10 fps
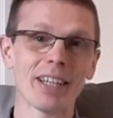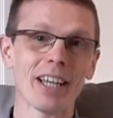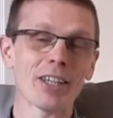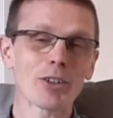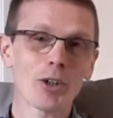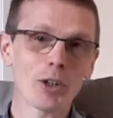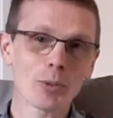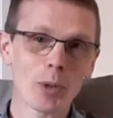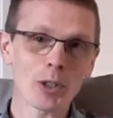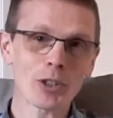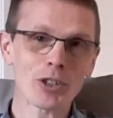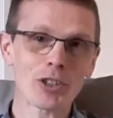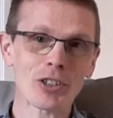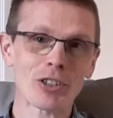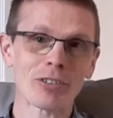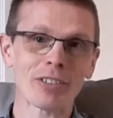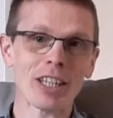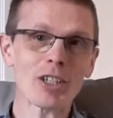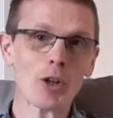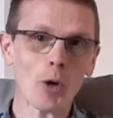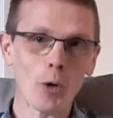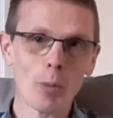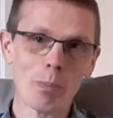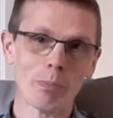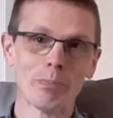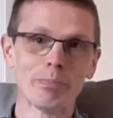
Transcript: And God wants his home